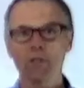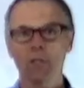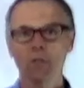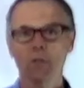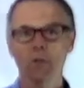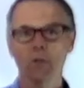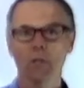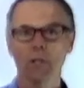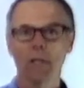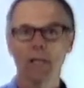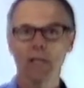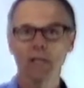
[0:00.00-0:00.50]
take
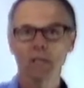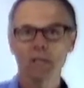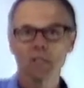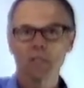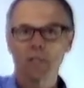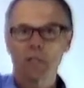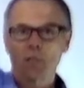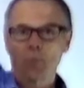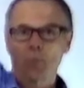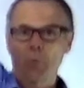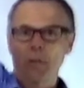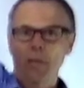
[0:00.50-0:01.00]
your leg and
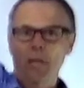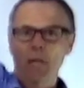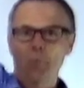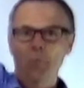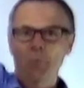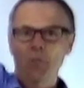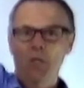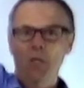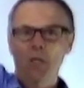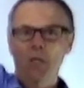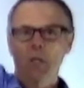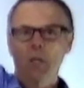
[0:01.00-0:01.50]
set it way
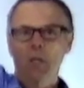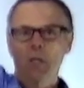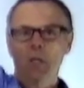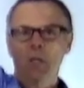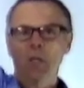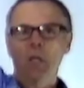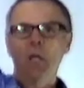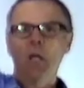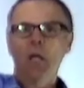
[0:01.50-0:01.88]
up there,